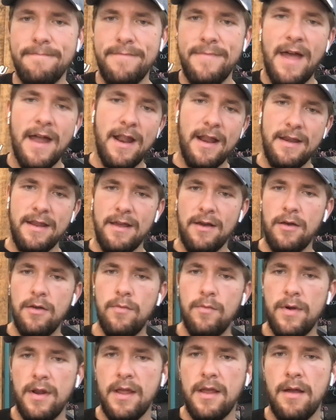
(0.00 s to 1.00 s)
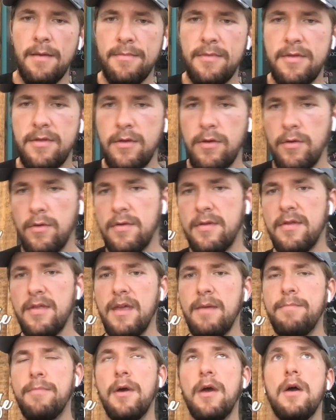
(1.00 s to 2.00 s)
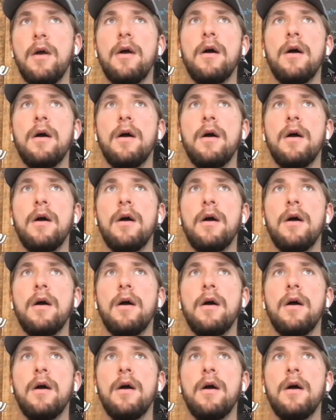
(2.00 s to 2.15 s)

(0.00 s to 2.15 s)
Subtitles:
not ideal when it comes to sleep,